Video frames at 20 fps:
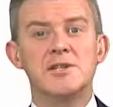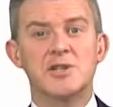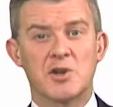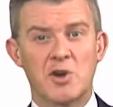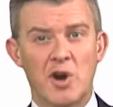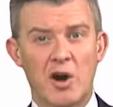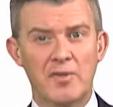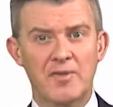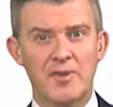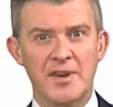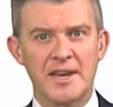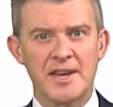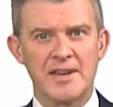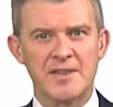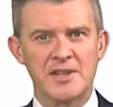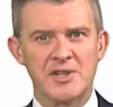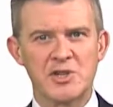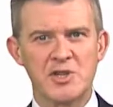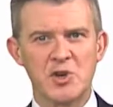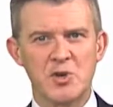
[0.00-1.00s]
To coffee,
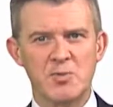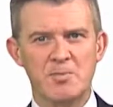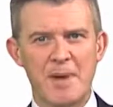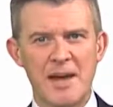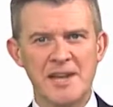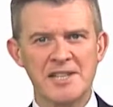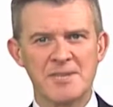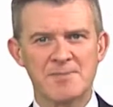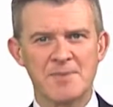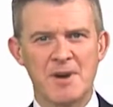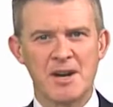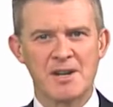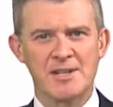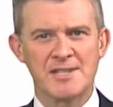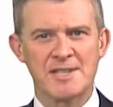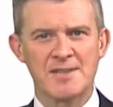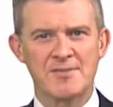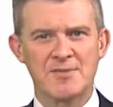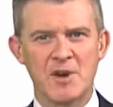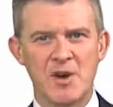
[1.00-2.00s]
and the two
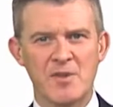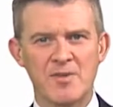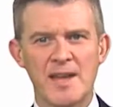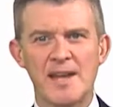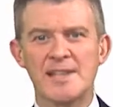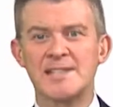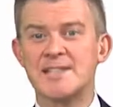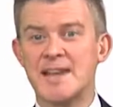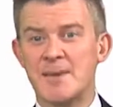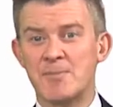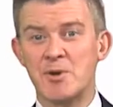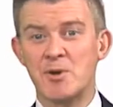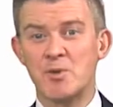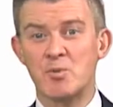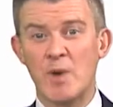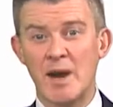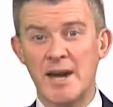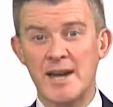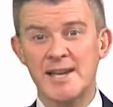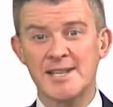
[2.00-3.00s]
benchmarks have gone their
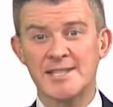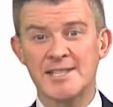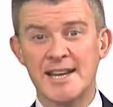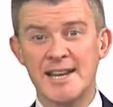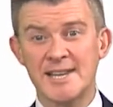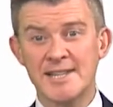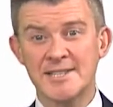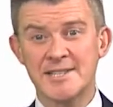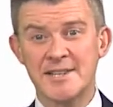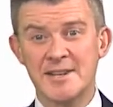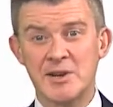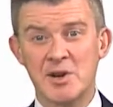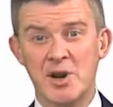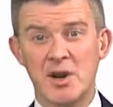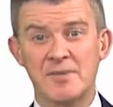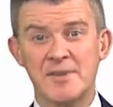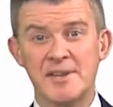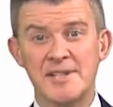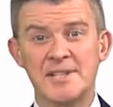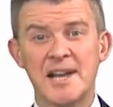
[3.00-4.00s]
separate ways. Instant
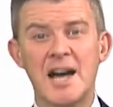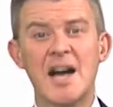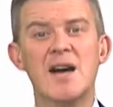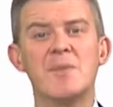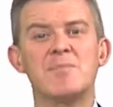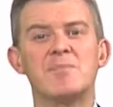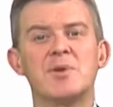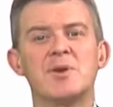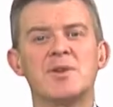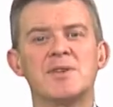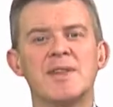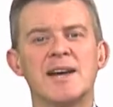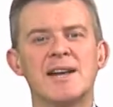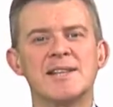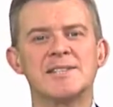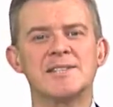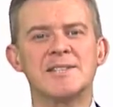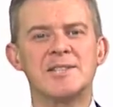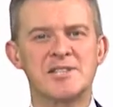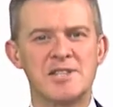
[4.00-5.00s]
coffee's up,
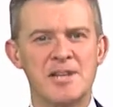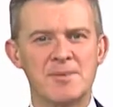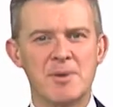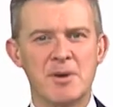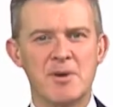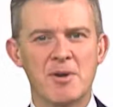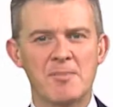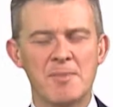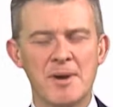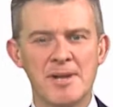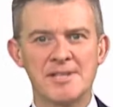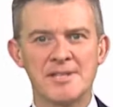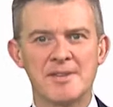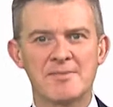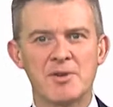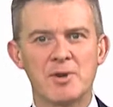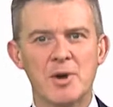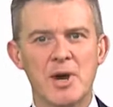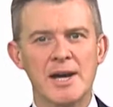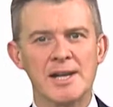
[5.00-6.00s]
that's the cheaper
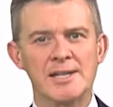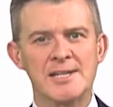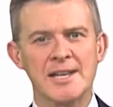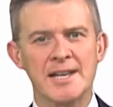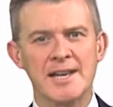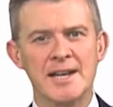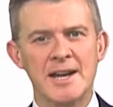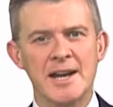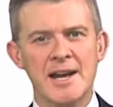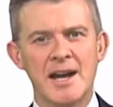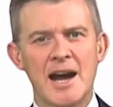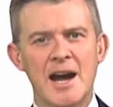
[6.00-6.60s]
Robusta variety.